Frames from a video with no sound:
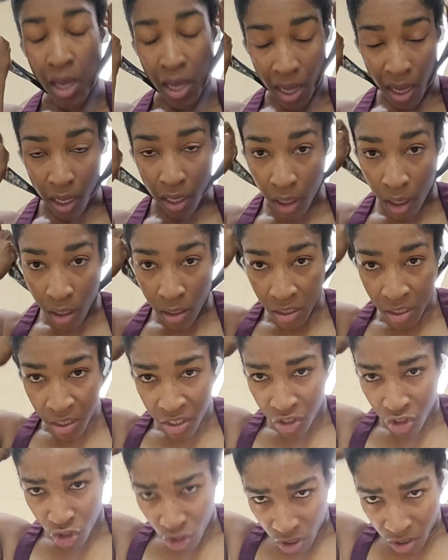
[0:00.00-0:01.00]
I got to
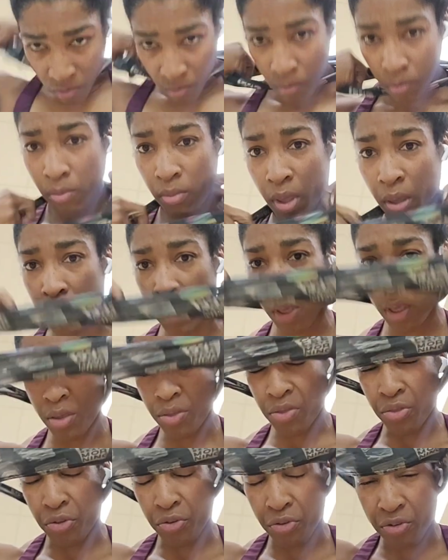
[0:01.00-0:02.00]
the gym maybe
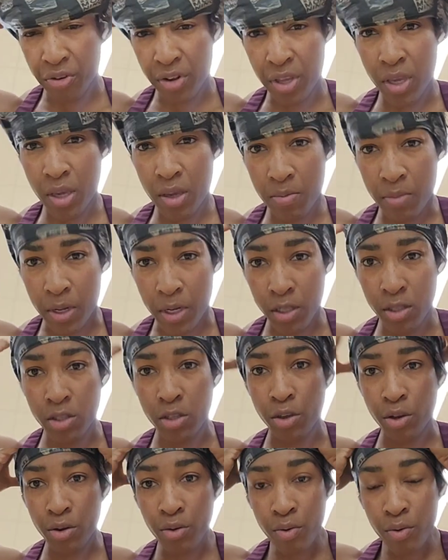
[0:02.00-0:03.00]
30 minutes
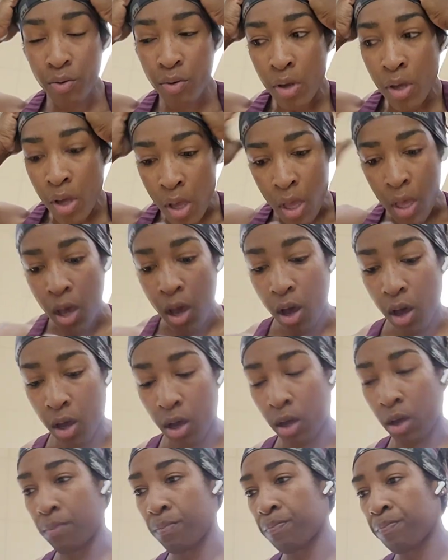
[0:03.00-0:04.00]
ago.
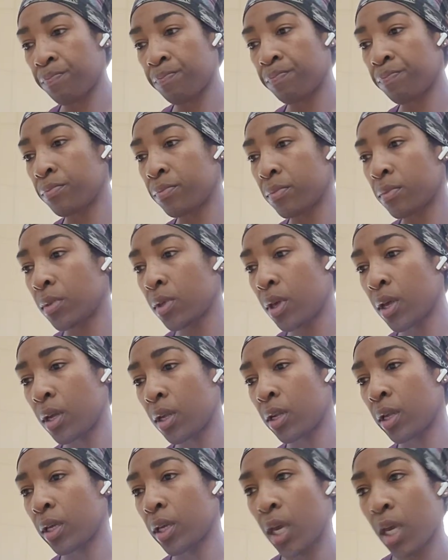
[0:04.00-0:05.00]

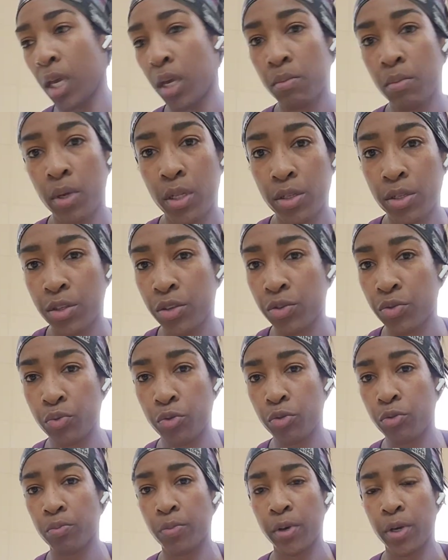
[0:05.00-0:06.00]
And I came into this
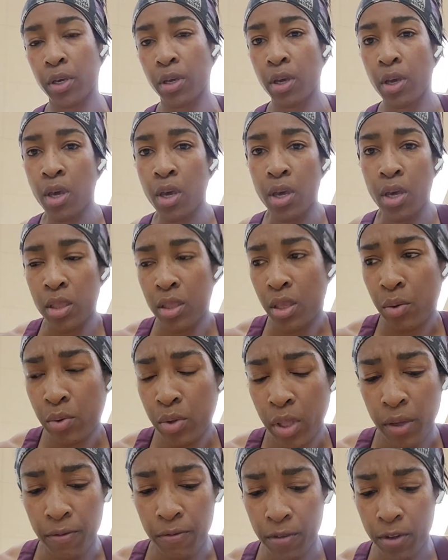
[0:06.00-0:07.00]
room, but they were
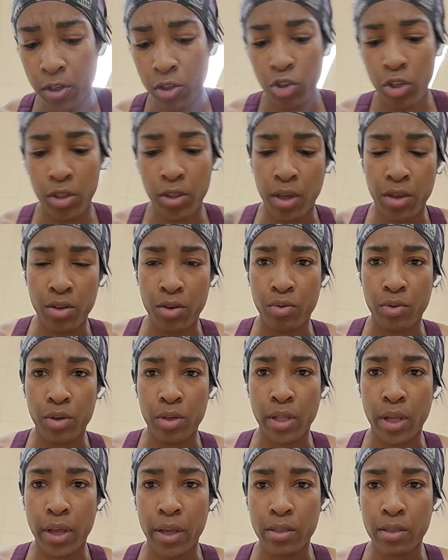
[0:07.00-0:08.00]
like finishing that yoga
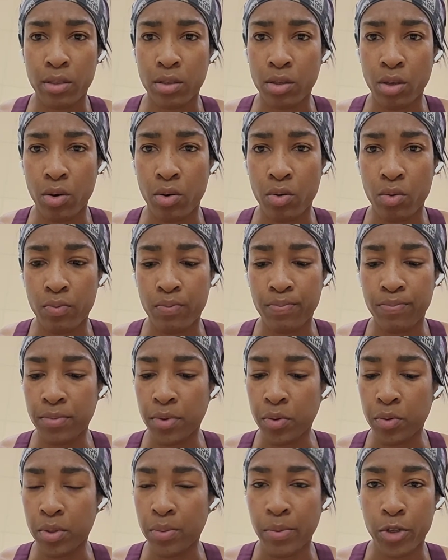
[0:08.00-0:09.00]
class. So
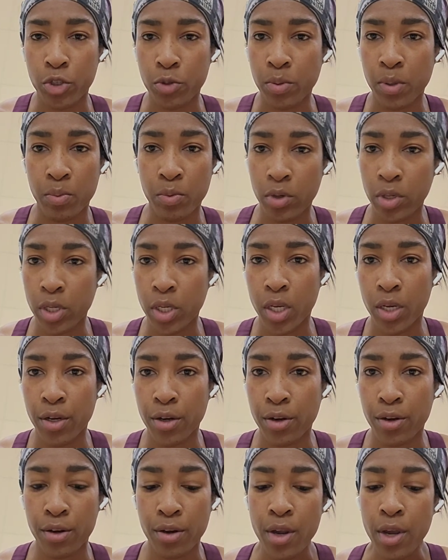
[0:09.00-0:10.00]
there was a bunch of people in
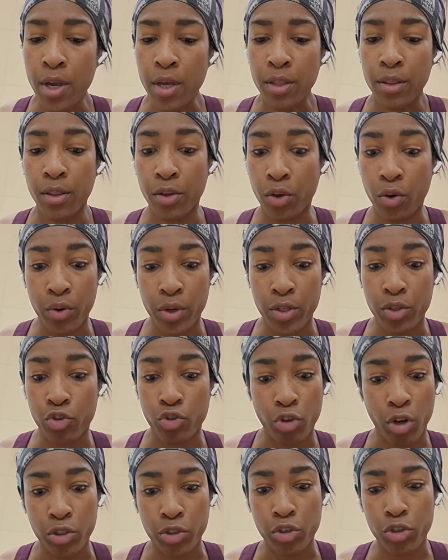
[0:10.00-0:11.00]
here. The yoga
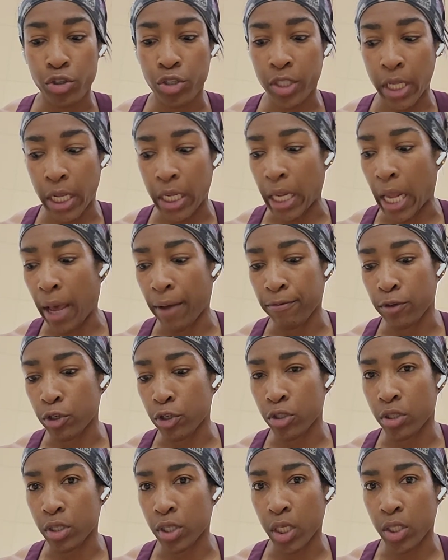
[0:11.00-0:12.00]
instructor stayed
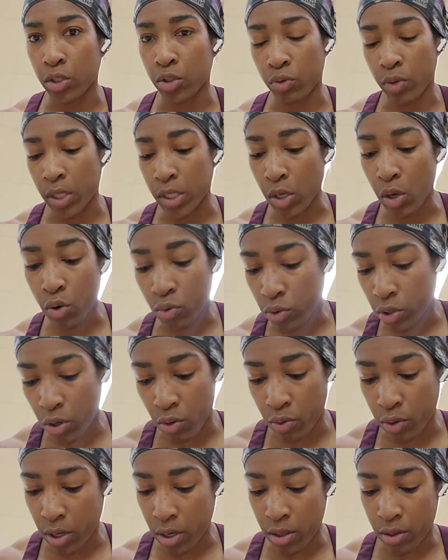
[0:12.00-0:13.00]
after to like do his own
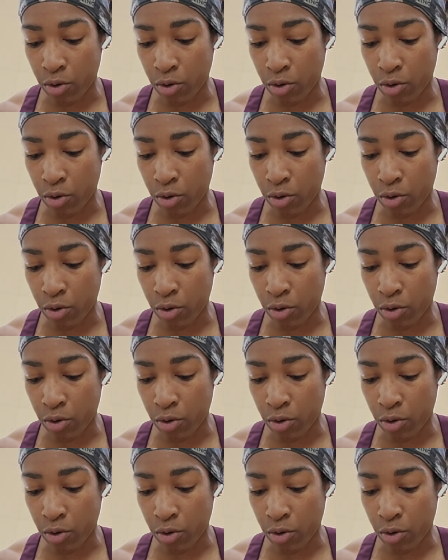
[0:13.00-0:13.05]
yoga.